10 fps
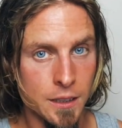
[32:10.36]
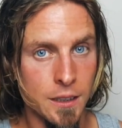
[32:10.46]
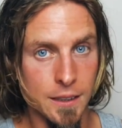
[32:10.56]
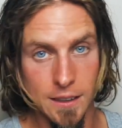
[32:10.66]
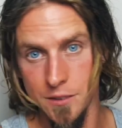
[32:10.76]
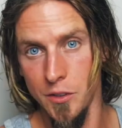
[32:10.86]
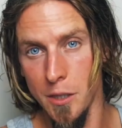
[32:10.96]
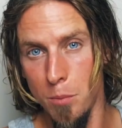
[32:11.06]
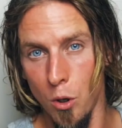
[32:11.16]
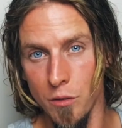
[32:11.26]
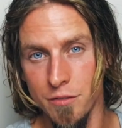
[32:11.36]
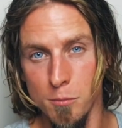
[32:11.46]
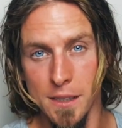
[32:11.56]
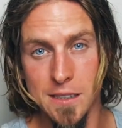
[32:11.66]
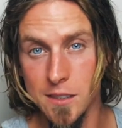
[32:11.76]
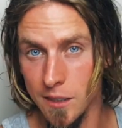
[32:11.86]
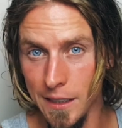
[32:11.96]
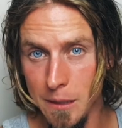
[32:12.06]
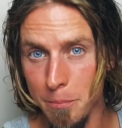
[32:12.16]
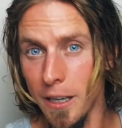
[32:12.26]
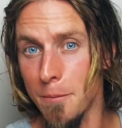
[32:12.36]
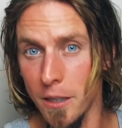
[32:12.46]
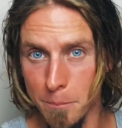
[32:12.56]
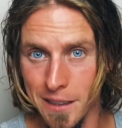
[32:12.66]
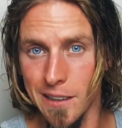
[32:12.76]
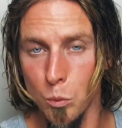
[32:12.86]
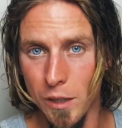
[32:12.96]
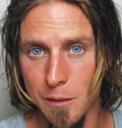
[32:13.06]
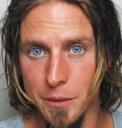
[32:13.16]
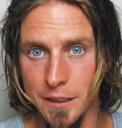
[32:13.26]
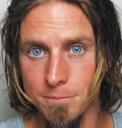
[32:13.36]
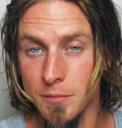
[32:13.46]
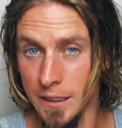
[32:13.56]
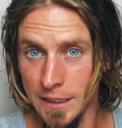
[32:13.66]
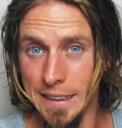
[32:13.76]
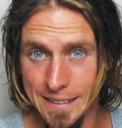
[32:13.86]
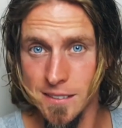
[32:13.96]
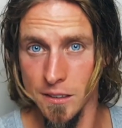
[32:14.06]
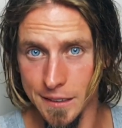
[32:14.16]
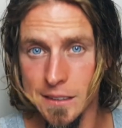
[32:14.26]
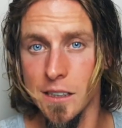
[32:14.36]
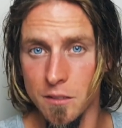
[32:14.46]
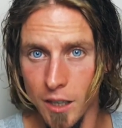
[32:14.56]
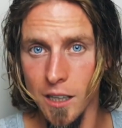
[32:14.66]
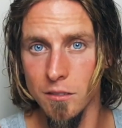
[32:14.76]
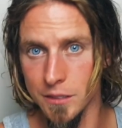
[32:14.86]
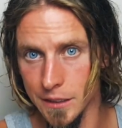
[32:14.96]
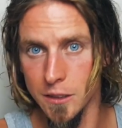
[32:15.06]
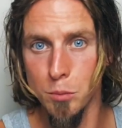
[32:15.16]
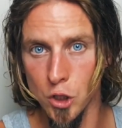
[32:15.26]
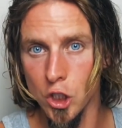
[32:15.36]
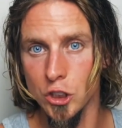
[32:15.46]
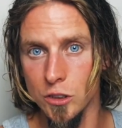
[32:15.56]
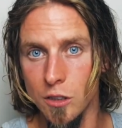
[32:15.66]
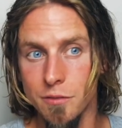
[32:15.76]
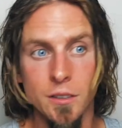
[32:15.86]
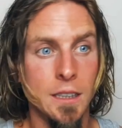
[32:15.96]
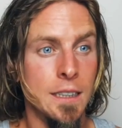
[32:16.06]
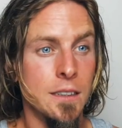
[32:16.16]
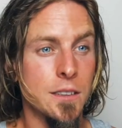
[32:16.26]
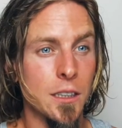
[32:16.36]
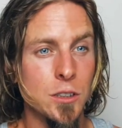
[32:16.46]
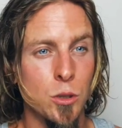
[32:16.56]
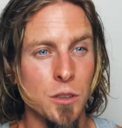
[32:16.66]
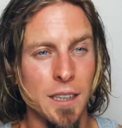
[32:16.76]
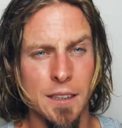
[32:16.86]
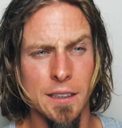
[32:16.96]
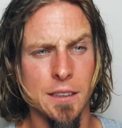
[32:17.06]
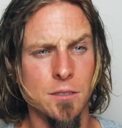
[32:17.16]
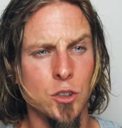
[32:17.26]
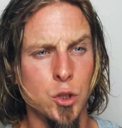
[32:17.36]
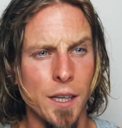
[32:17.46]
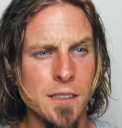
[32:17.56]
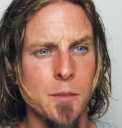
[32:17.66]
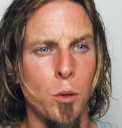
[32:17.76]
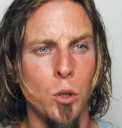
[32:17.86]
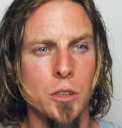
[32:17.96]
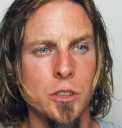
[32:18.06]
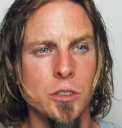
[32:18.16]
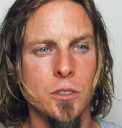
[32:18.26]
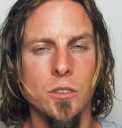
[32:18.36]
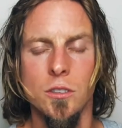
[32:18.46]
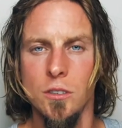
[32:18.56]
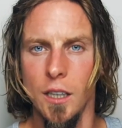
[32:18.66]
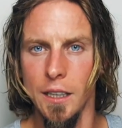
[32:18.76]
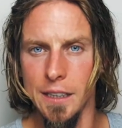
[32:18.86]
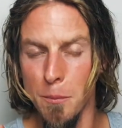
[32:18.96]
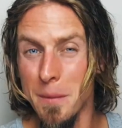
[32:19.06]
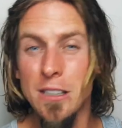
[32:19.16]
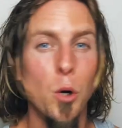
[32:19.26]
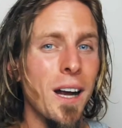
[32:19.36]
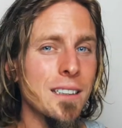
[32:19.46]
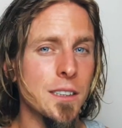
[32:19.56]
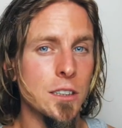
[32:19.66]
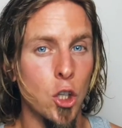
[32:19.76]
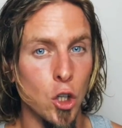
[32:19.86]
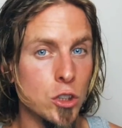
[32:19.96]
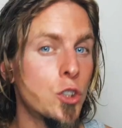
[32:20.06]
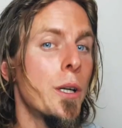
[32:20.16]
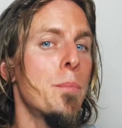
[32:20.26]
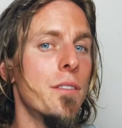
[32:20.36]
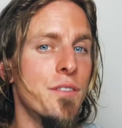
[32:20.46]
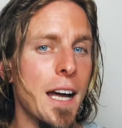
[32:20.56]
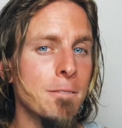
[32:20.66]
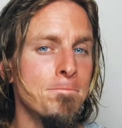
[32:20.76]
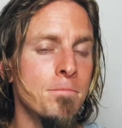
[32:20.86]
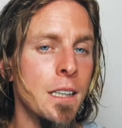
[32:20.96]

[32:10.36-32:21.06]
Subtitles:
And that's very important for my sleep and my mental well-being. Insulin is involved in the production of serotonin. I think it transports an amino acid called tryptophan